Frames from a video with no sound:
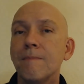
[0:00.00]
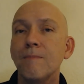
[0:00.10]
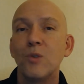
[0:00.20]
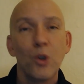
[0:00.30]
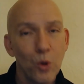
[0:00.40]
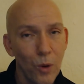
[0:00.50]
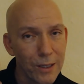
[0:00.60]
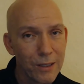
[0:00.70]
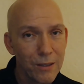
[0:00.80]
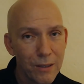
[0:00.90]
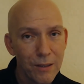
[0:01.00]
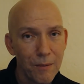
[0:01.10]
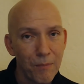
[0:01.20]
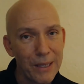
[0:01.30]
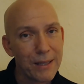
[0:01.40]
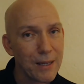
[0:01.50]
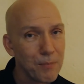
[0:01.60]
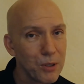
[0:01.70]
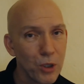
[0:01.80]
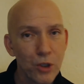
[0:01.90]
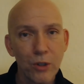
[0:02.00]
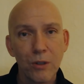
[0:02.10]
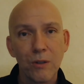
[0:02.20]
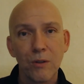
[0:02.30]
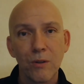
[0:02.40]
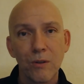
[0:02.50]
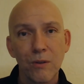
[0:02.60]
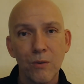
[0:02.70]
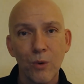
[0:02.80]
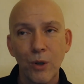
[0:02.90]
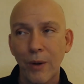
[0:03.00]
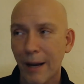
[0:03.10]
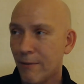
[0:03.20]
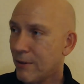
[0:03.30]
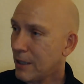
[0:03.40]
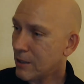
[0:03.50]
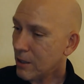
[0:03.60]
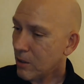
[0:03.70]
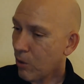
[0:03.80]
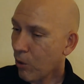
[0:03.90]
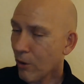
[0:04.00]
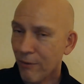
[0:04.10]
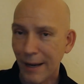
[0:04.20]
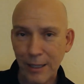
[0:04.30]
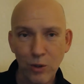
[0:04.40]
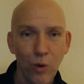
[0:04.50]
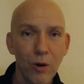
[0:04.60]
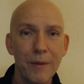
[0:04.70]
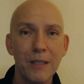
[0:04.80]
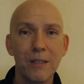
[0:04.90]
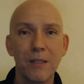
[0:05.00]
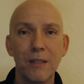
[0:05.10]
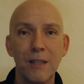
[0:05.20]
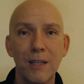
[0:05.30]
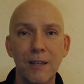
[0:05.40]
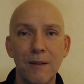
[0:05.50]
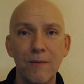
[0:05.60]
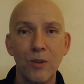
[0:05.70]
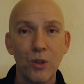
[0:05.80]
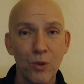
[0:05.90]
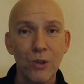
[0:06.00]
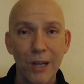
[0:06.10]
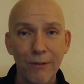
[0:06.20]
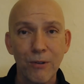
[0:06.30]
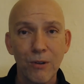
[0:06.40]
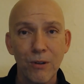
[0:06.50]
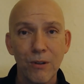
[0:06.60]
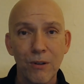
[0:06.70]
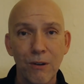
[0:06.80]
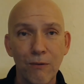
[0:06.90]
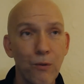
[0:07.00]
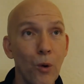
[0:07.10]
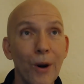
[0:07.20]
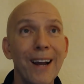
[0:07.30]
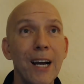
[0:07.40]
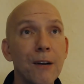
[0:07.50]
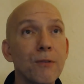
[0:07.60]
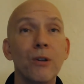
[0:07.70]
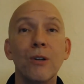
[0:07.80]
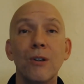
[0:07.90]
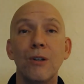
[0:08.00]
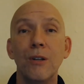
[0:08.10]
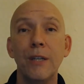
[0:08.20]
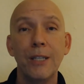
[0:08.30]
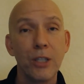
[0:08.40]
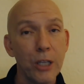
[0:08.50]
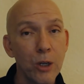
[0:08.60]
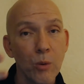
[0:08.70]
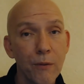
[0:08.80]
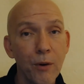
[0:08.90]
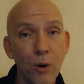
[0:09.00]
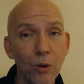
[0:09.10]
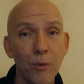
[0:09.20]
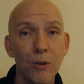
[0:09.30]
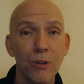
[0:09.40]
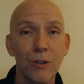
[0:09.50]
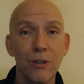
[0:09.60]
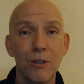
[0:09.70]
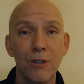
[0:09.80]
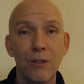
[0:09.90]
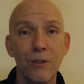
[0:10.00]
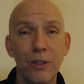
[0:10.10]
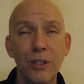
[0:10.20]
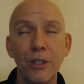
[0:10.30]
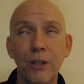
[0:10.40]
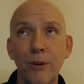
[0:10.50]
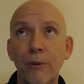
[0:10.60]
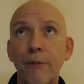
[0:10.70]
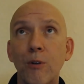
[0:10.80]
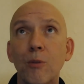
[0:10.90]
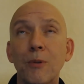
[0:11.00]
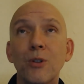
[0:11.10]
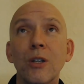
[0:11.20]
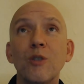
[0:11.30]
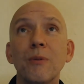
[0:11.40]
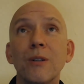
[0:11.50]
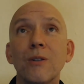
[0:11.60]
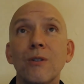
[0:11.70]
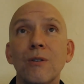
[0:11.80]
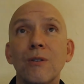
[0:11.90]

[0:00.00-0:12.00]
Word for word: Do you want to be in that position where you have these horrifying torments that you suffer forever? It's irrevocable. It's an irrevocable judgment on you.